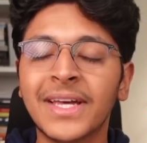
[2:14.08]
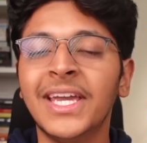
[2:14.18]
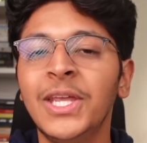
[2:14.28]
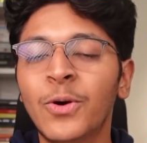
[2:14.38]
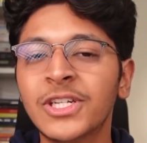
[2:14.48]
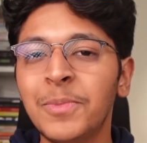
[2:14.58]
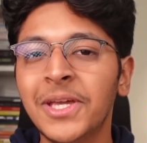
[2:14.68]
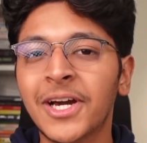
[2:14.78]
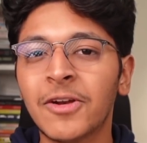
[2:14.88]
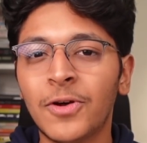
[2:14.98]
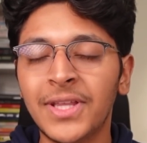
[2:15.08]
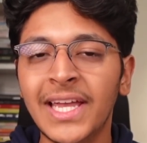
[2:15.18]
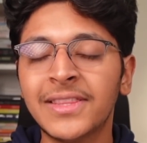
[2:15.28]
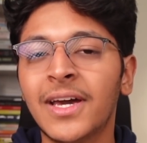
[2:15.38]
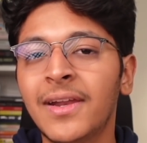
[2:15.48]
keynote speaker for the
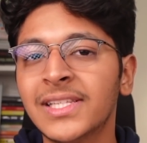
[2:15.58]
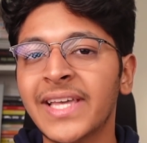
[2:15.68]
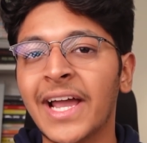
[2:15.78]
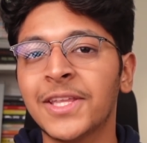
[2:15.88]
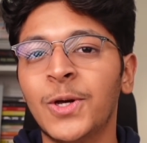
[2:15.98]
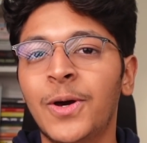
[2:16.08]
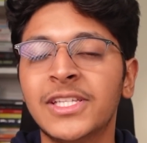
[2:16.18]
ETHernals hackathon